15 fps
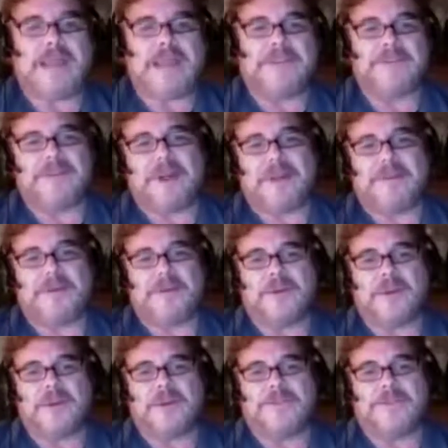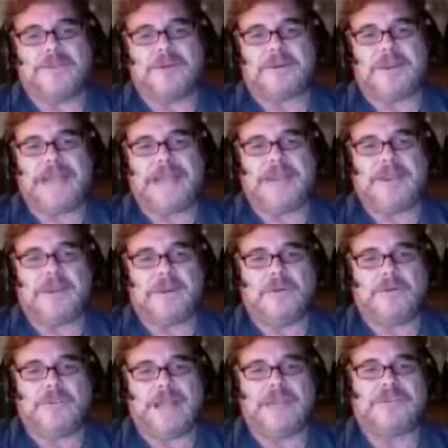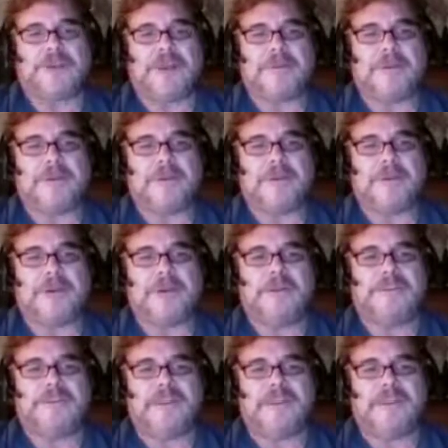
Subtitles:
astronomical units, or AUs. An astronomical unit is